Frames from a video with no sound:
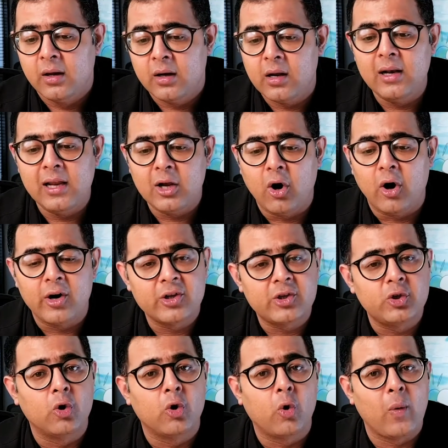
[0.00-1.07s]
really got us
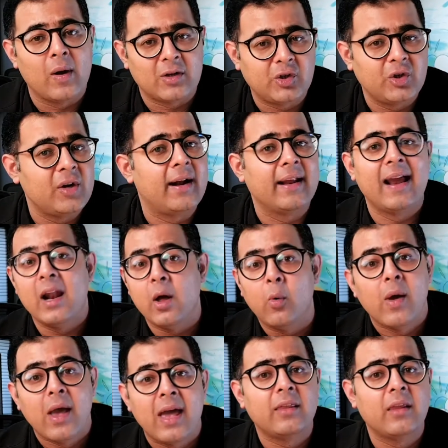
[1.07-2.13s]
to question and get
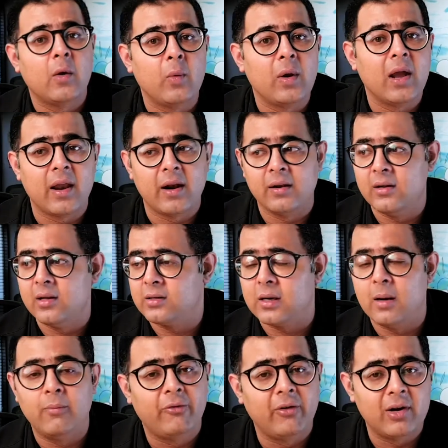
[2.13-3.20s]
aware that we are in this
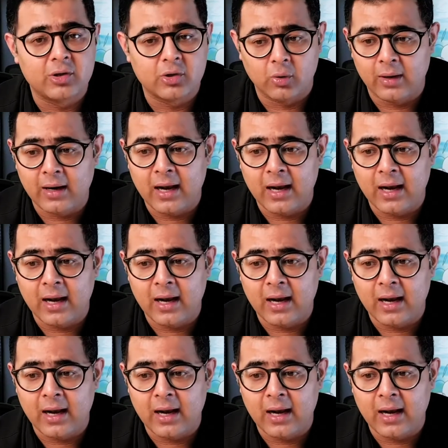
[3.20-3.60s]
comfort zone.